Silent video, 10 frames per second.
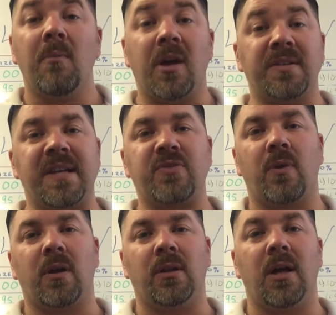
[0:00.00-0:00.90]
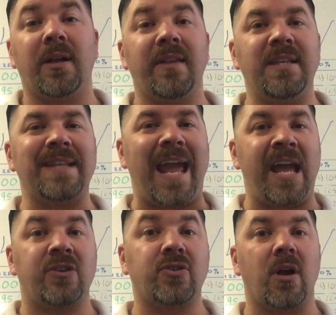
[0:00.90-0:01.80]
because that's where a lot of these
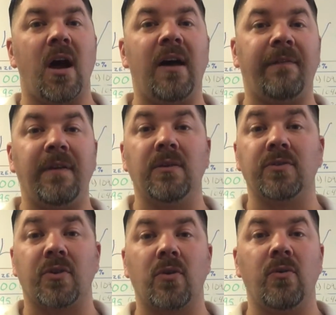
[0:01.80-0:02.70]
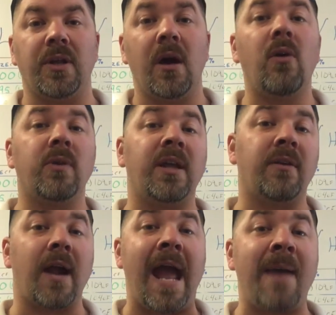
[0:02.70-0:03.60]
extra hot fills are going on,
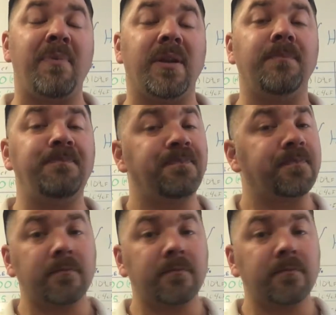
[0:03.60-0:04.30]
and they're happening.